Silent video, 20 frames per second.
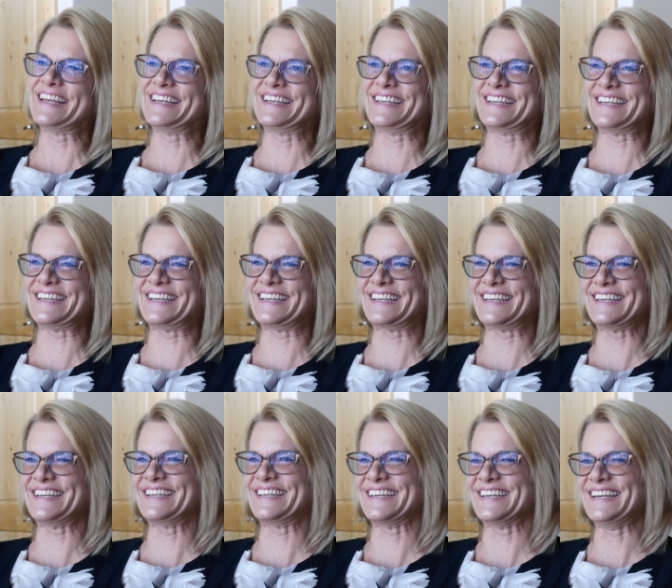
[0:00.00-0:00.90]

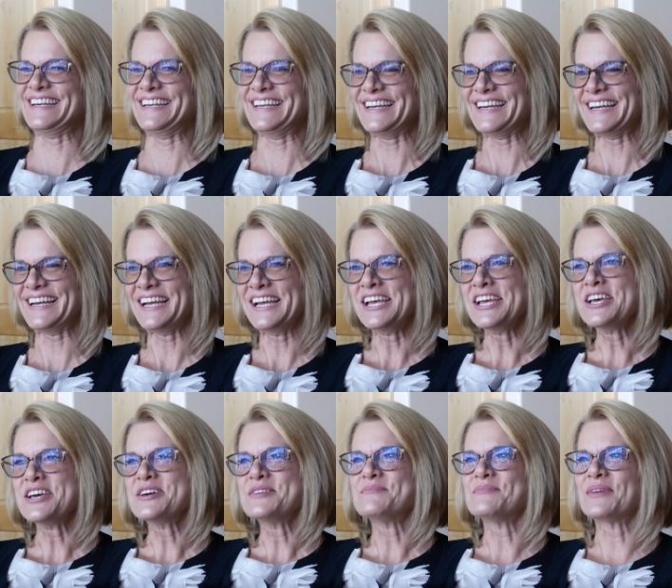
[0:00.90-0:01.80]
no. Oh.
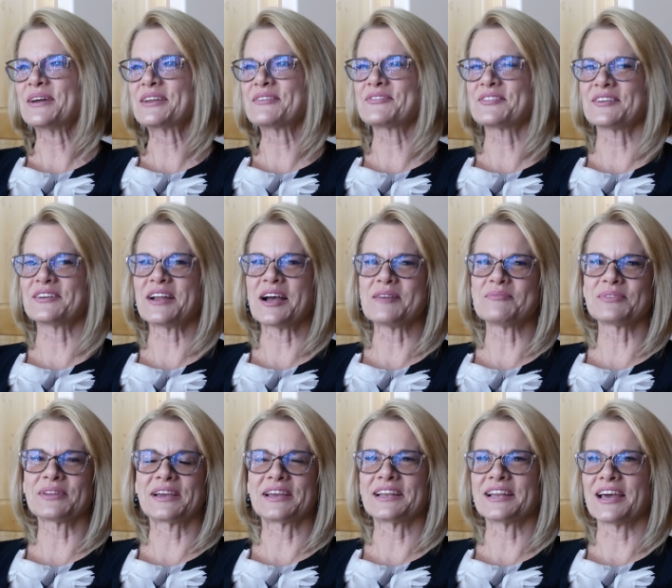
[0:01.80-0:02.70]
But if they're
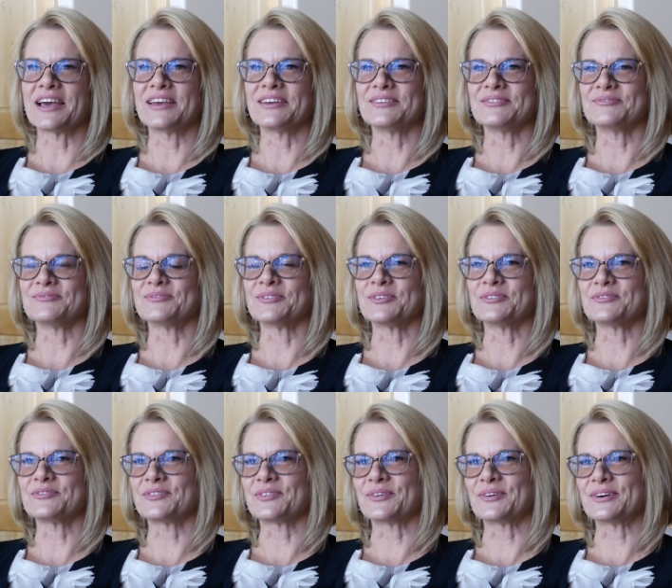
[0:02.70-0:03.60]
not playing, I
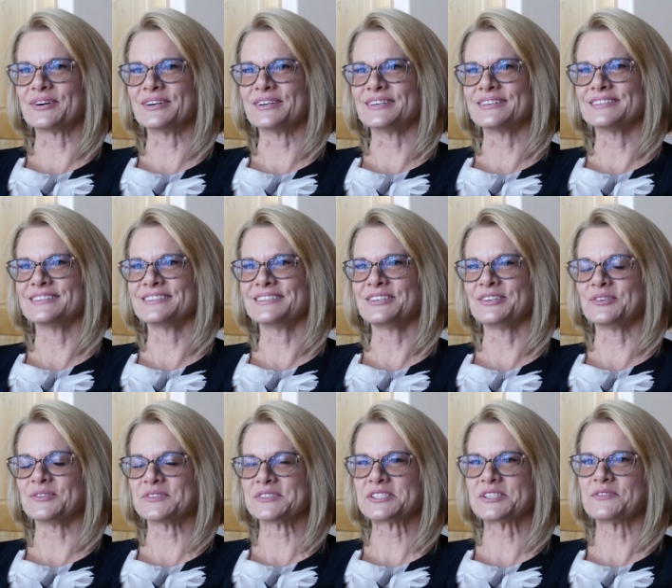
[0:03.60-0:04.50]
root for
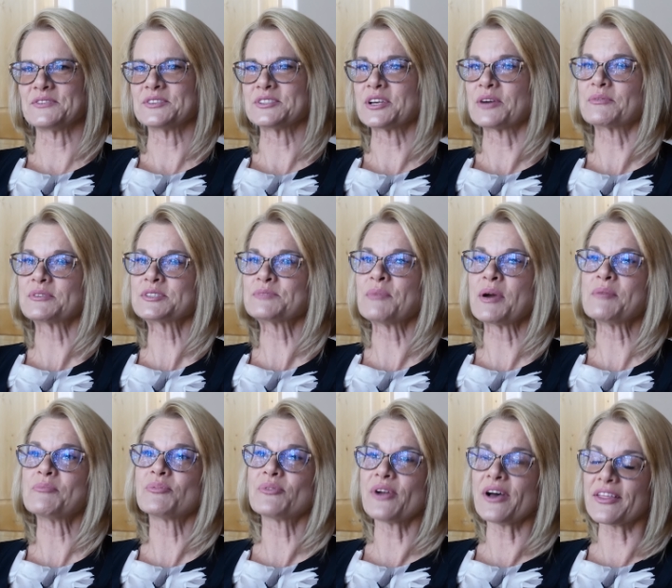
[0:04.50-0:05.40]
University of Utah, which
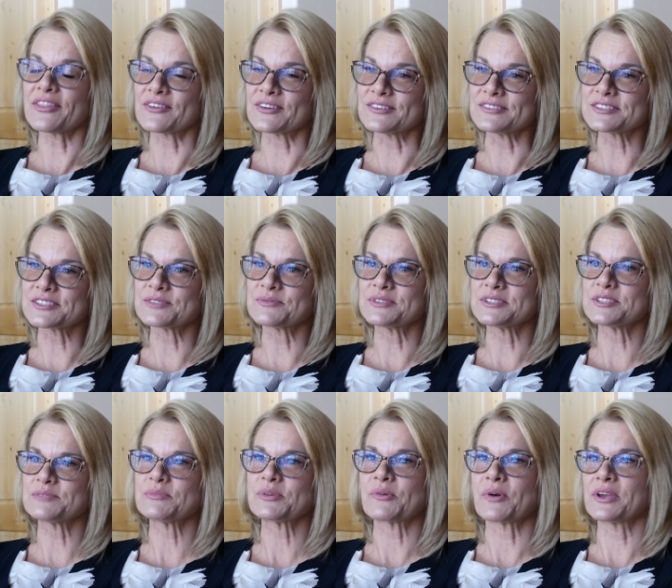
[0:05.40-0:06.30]
my brothers who
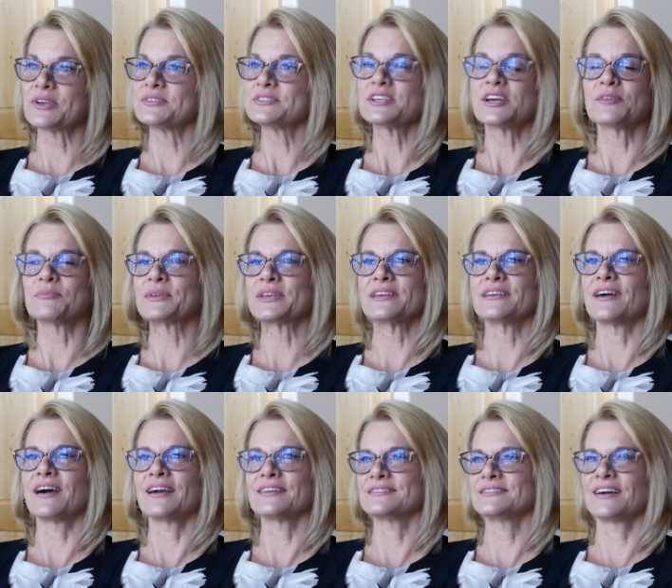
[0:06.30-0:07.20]
went to B Y U tell
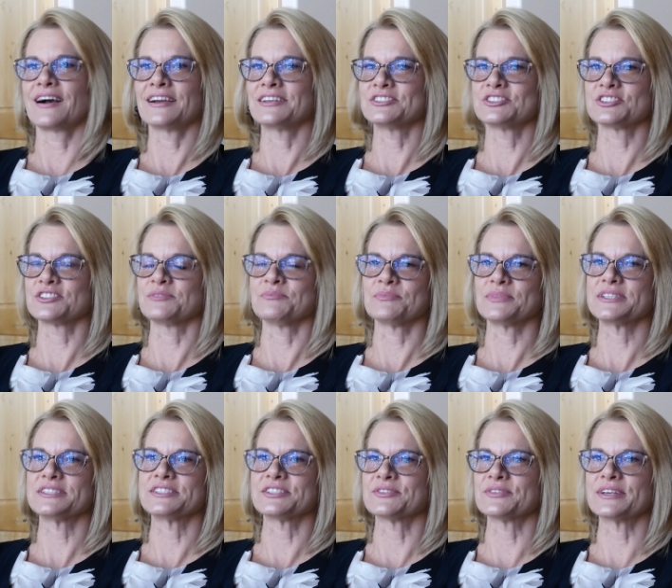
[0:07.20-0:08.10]
me I, I shouldn't
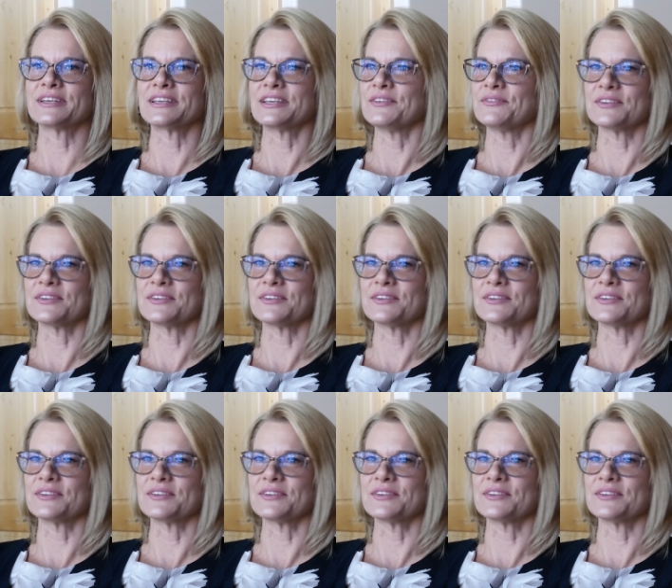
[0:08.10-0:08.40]
be doing,